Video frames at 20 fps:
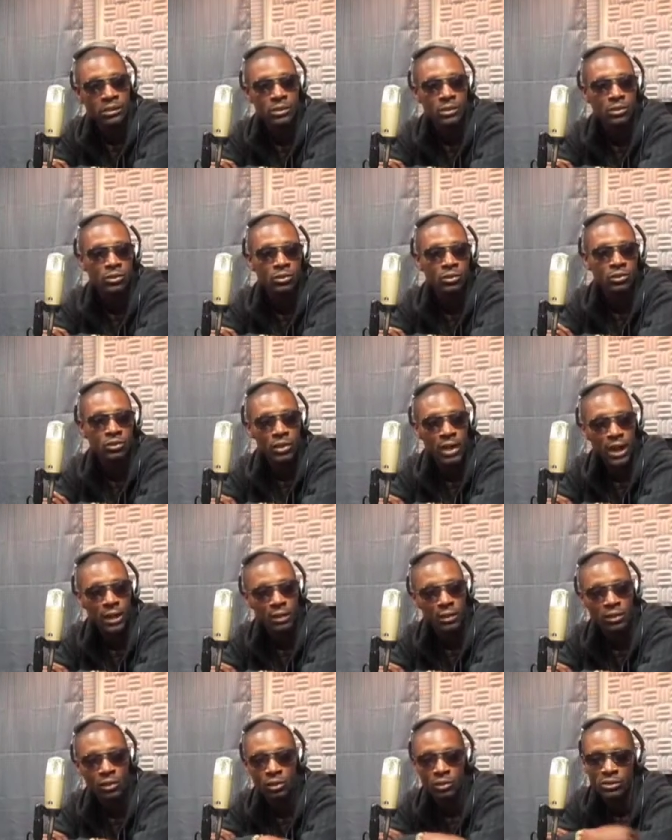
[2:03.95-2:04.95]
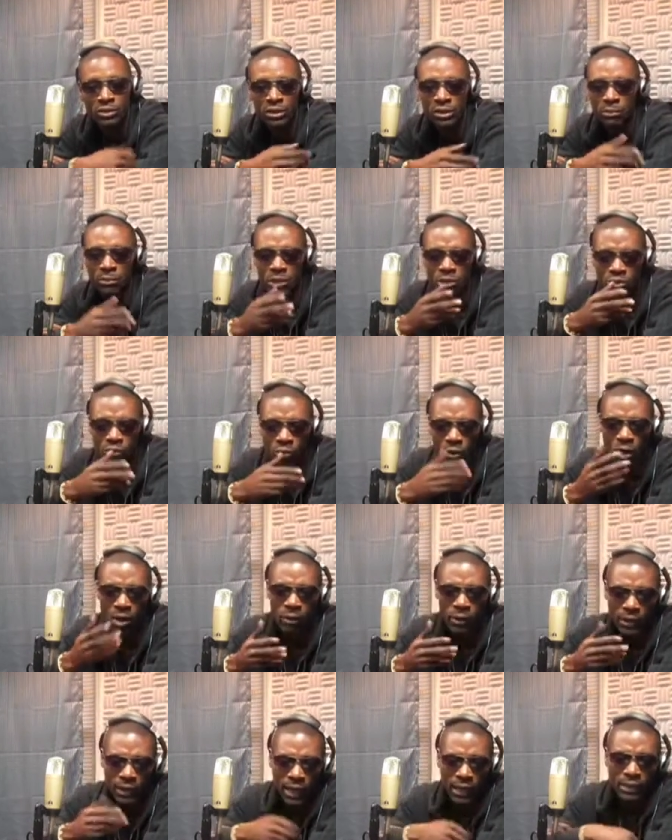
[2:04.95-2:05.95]
You should try to, it's something that you always
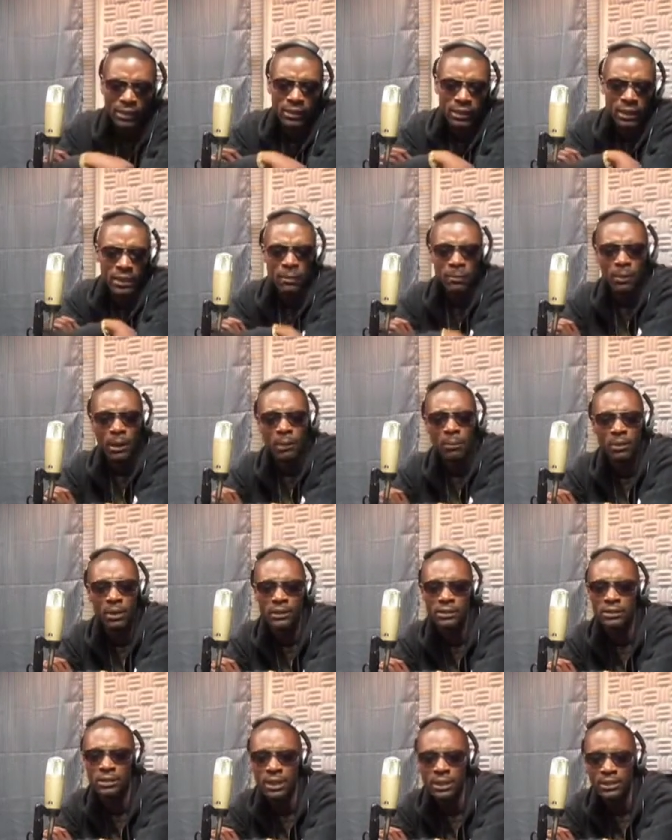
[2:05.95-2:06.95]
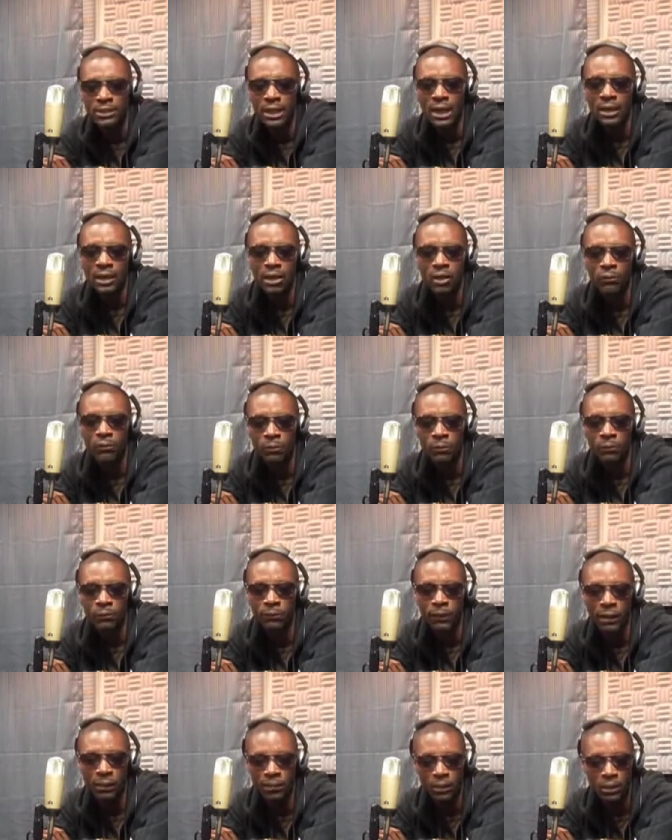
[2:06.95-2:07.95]
kind of think about, but at the same time, I come from a
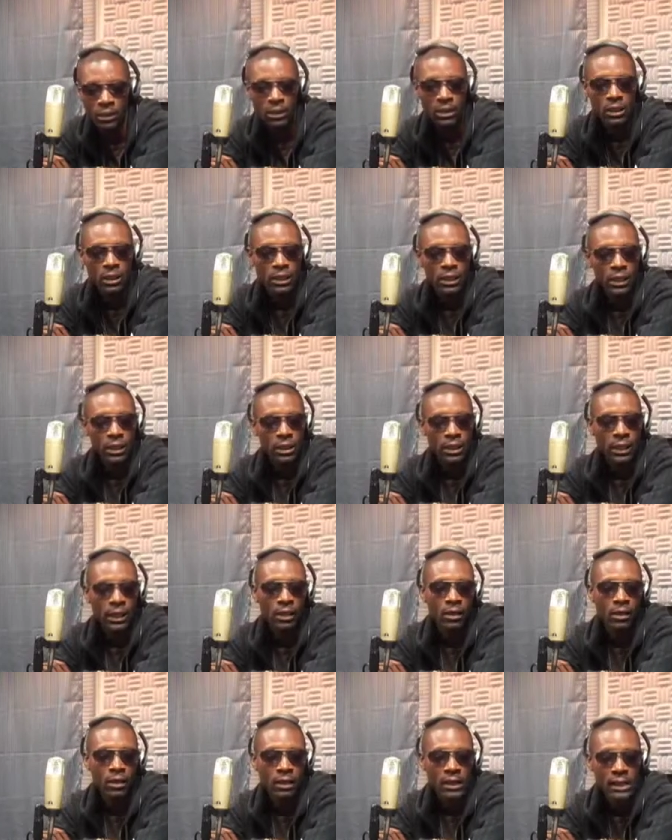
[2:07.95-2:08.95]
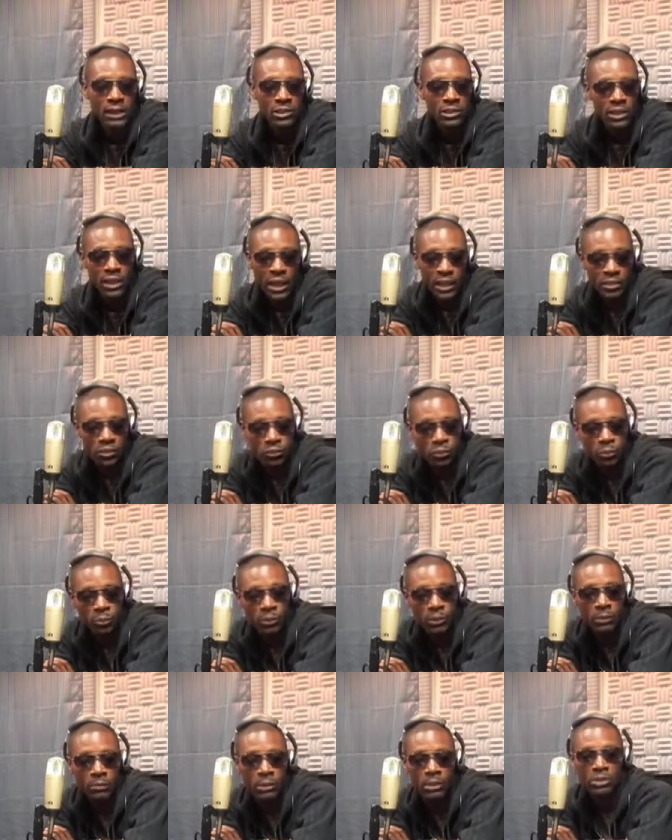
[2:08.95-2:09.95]
family that education was
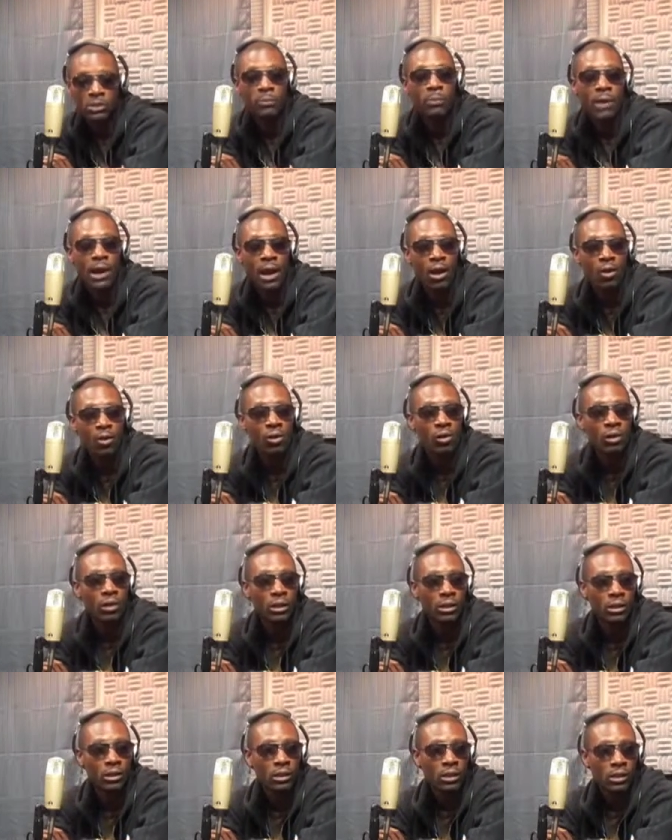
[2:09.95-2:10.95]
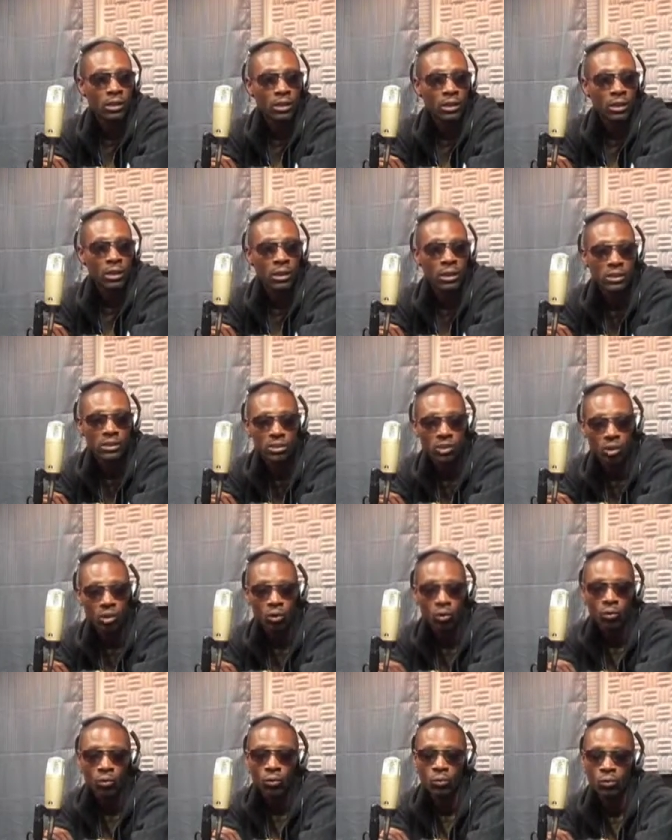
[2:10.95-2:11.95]
pretty much the priority, and
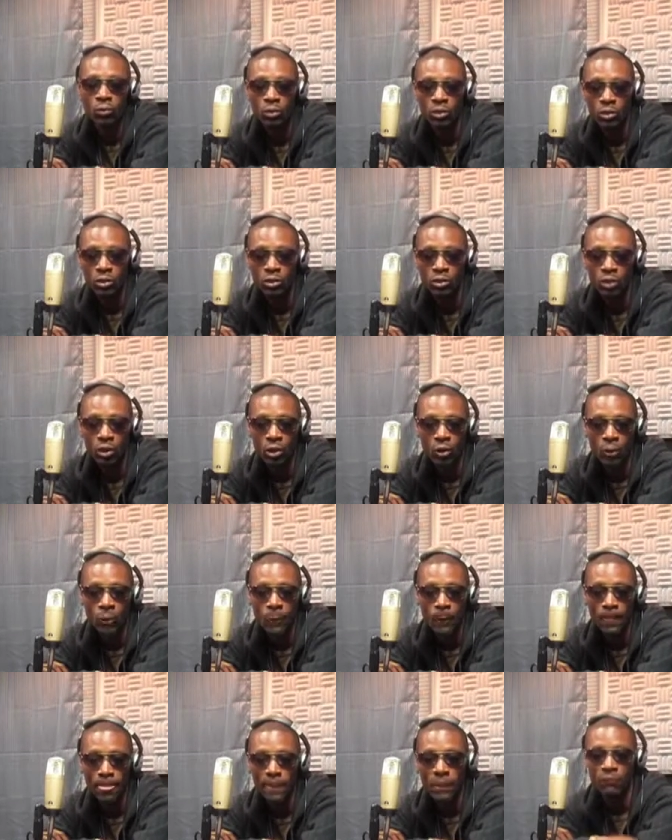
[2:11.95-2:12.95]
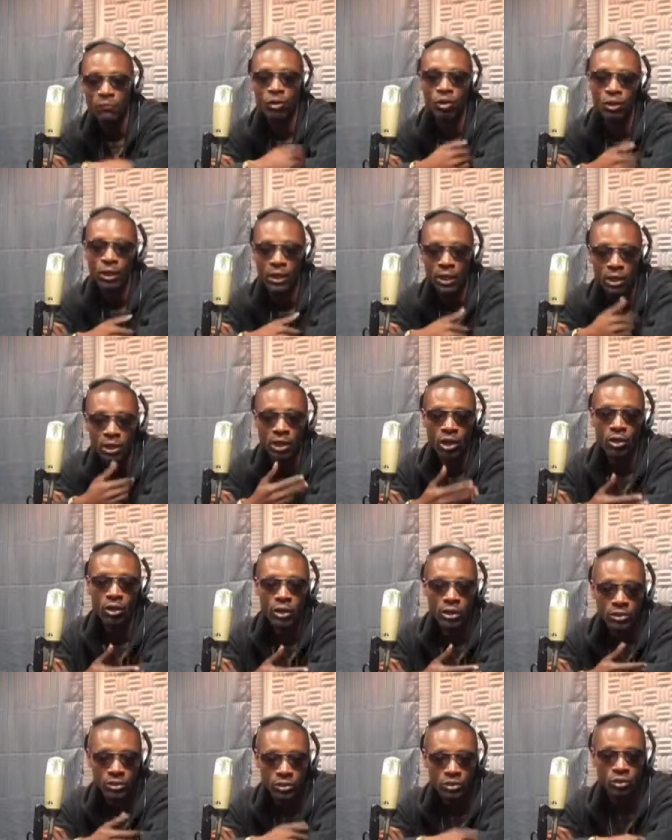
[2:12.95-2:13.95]
so, even though they
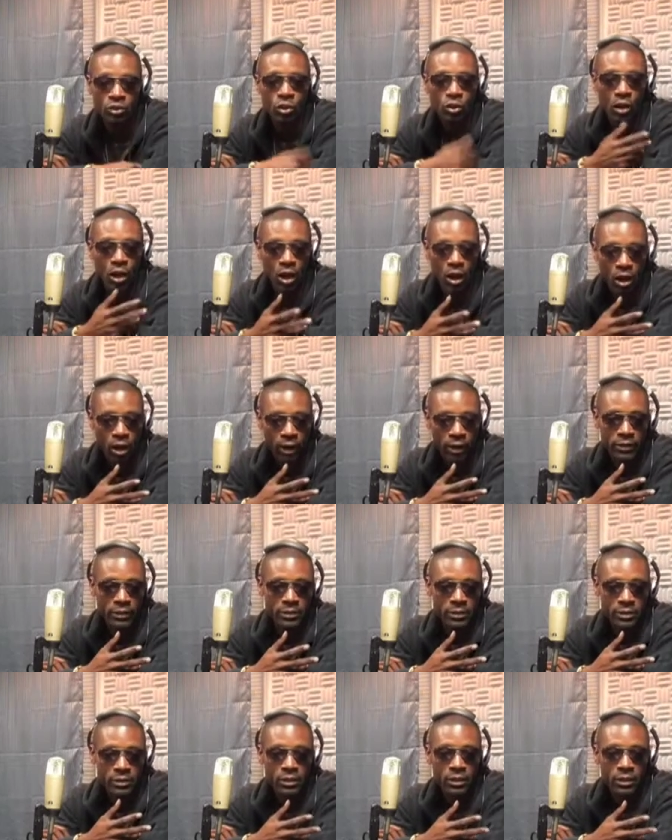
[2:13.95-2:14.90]
encouraged, the arts,